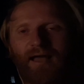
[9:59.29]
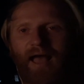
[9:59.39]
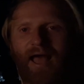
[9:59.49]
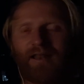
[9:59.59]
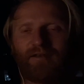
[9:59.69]

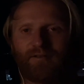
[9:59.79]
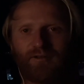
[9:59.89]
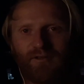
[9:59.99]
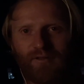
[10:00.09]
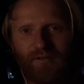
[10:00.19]
And
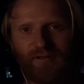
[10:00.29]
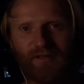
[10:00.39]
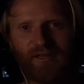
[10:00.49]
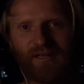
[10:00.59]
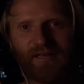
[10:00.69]

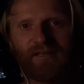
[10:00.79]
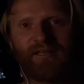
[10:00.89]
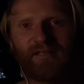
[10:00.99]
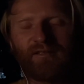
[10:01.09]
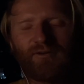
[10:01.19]
it
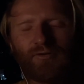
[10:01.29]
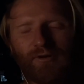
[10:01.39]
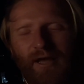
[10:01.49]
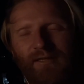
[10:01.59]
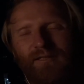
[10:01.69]

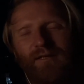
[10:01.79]
creates